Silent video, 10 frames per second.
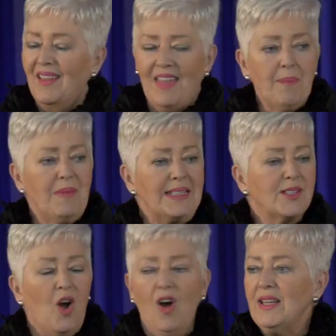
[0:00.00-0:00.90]
That
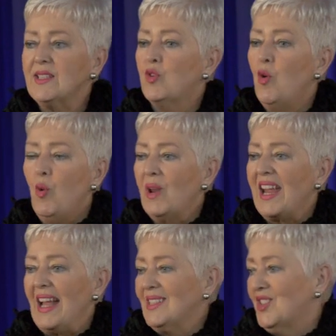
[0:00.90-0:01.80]
means God is
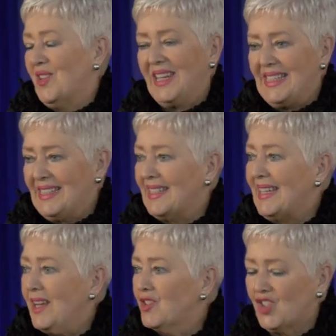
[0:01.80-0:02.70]
calling us to his
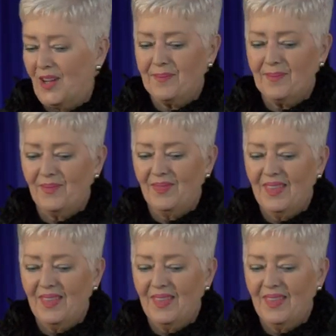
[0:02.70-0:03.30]
attention.